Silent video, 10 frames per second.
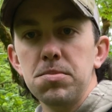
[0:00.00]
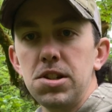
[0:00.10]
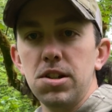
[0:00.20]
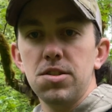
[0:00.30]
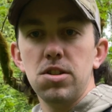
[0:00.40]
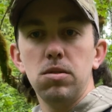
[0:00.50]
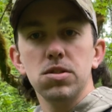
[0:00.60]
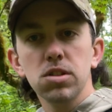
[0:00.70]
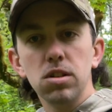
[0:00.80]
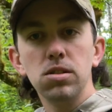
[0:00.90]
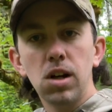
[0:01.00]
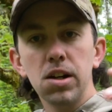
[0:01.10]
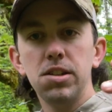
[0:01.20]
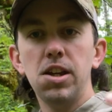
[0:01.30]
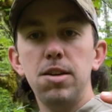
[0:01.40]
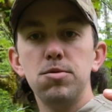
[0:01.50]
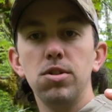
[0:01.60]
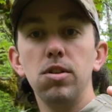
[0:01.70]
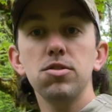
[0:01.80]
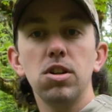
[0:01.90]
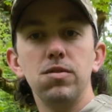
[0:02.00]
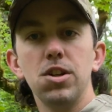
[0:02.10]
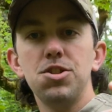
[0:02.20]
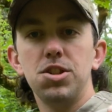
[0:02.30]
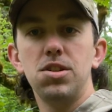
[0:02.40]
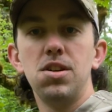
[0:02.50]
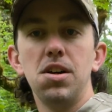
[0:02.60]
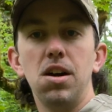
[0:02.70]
because there was a lot of game trails converging